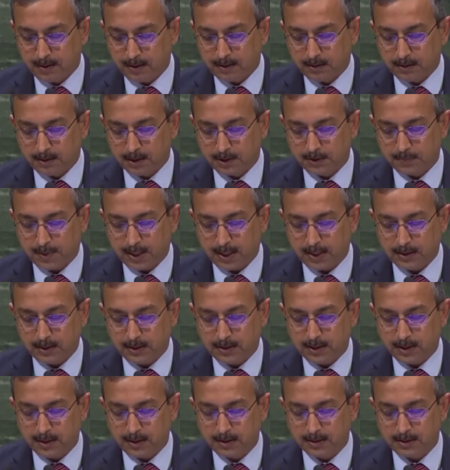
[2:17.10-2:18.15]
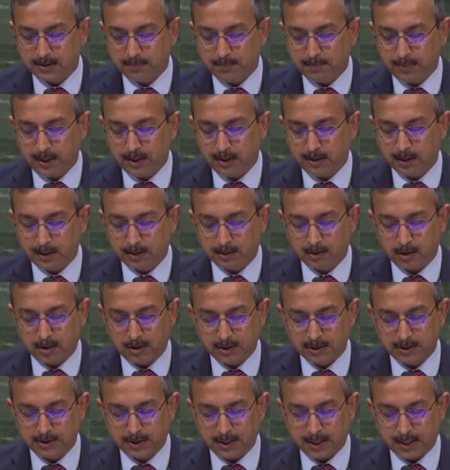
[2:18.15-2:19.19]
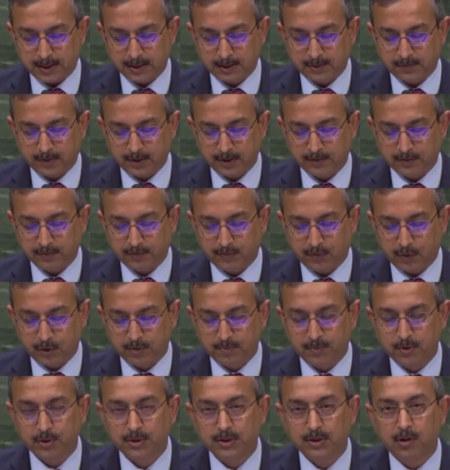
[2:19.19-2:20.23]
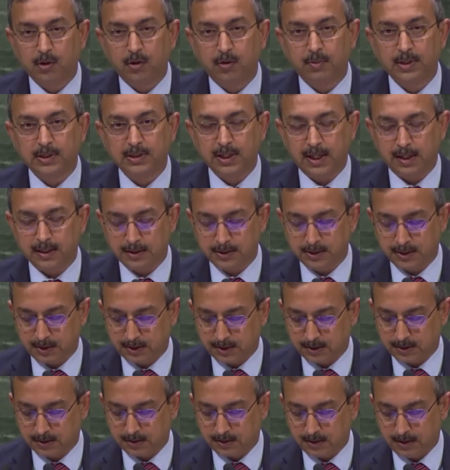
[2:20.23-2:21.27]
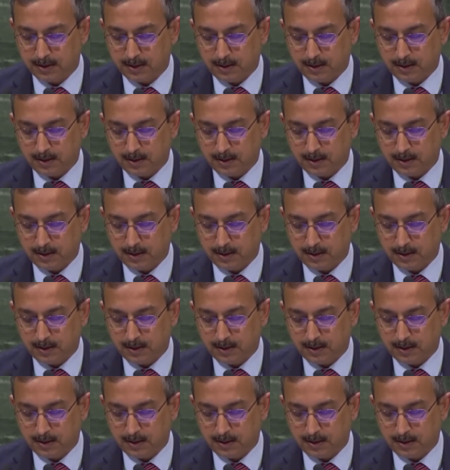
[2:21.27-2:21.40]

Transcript: Despite terrorism being acknowledged as one of the foremost global challenges,